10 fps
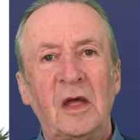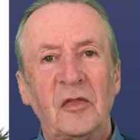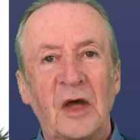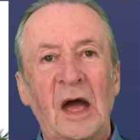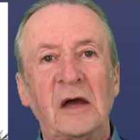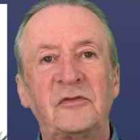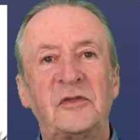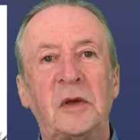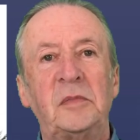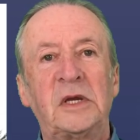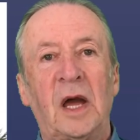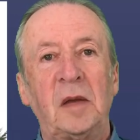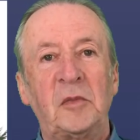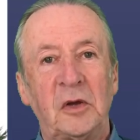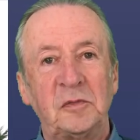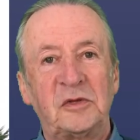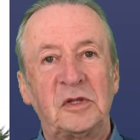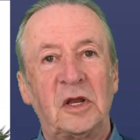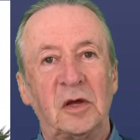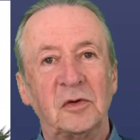The house then became home to
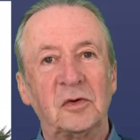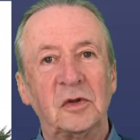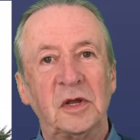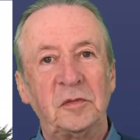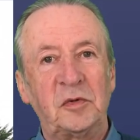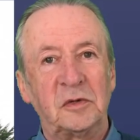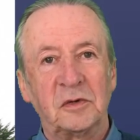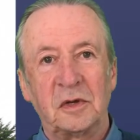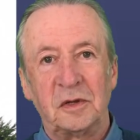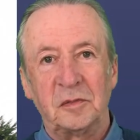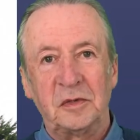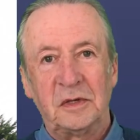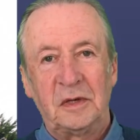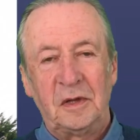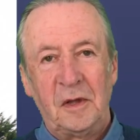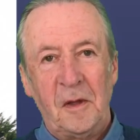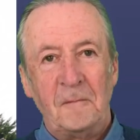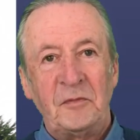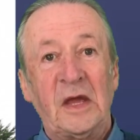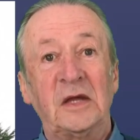the local Liberal Club.
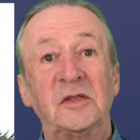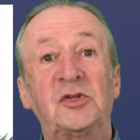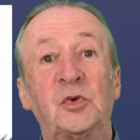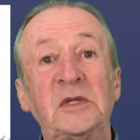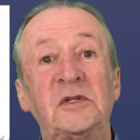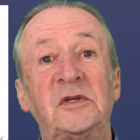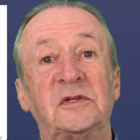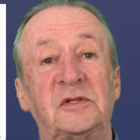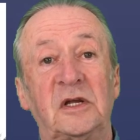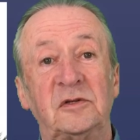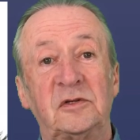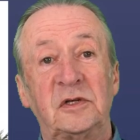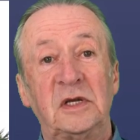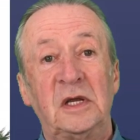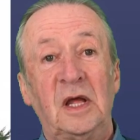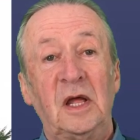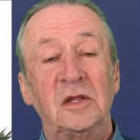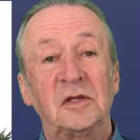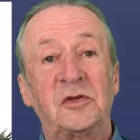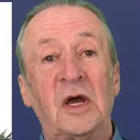In the 20th century,
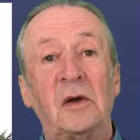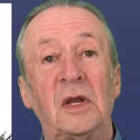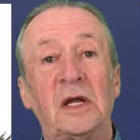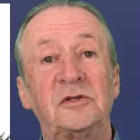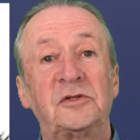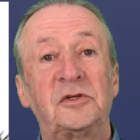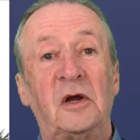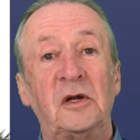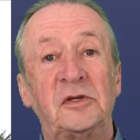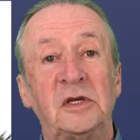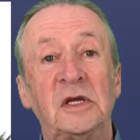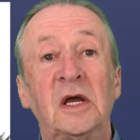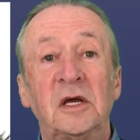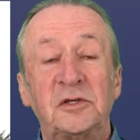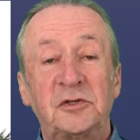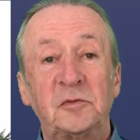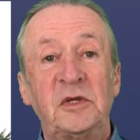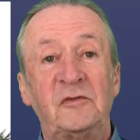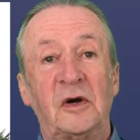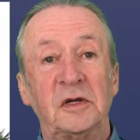the Town Lands Charity
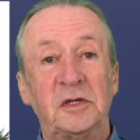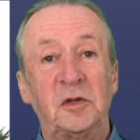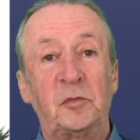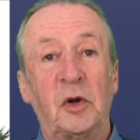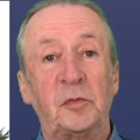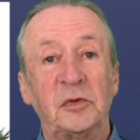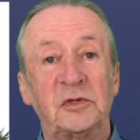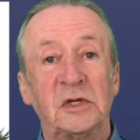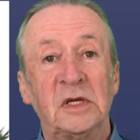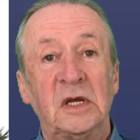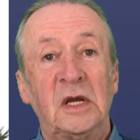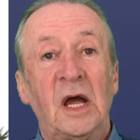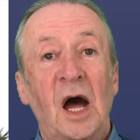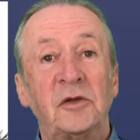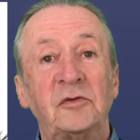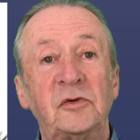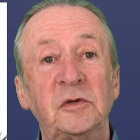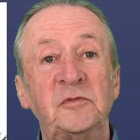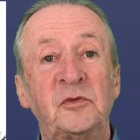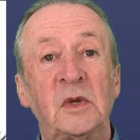subdivided the property and
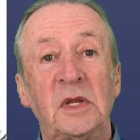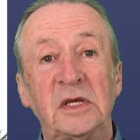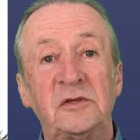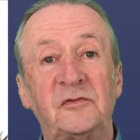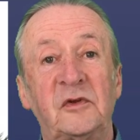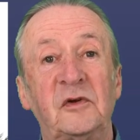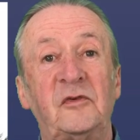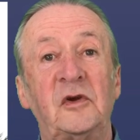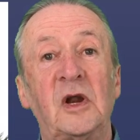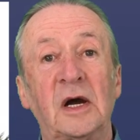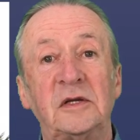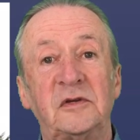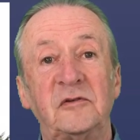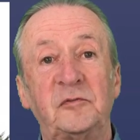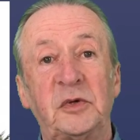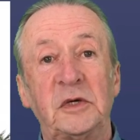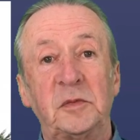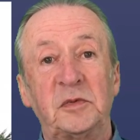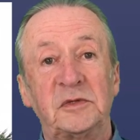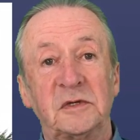rooms were leased for a variety of
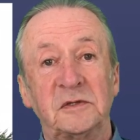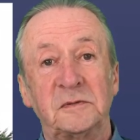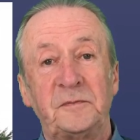purposes.